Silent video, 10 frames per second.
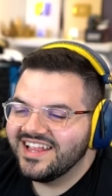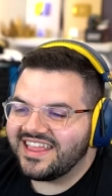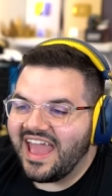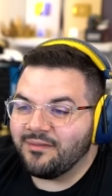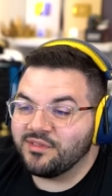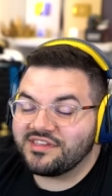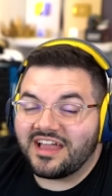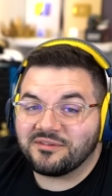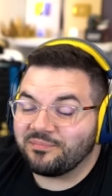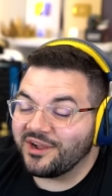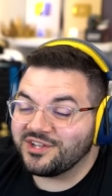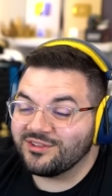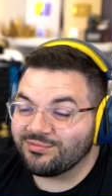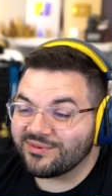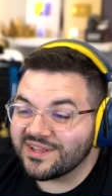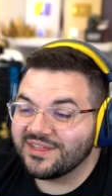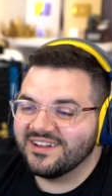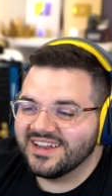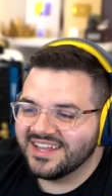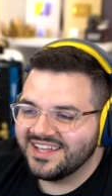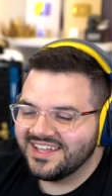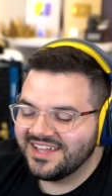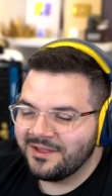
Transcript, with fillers: Damn, this guy's that impression is really good